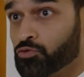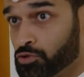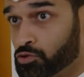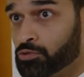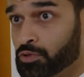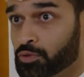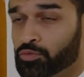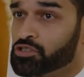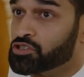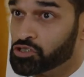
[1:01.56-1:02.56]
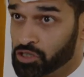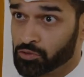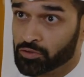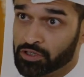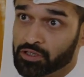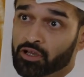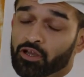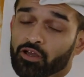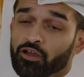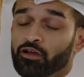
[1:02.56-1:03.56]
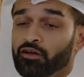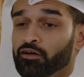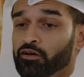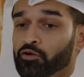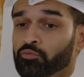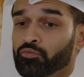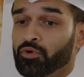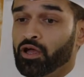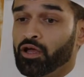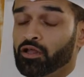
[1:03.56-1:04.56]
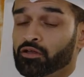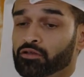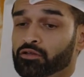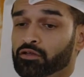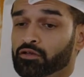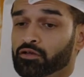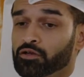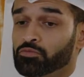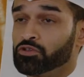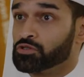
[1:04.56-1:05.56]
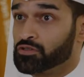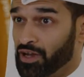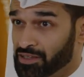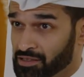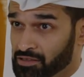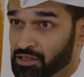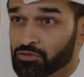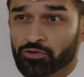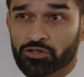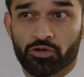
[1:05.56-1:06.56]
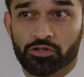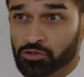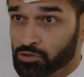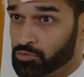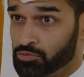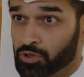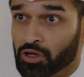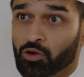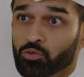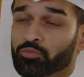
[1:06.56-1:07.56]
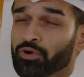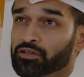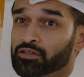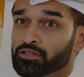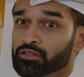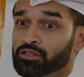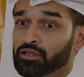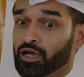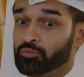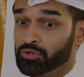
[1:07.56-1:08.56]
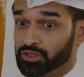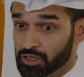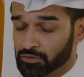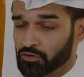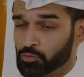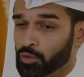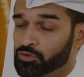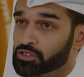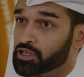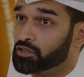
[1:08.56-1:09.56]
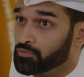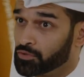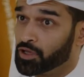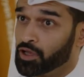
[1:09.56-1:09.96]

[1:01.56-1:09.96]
for the tournament, but just generally. In terms of ICT infrastructure, we're practically, I believe, if I'm not mistaken,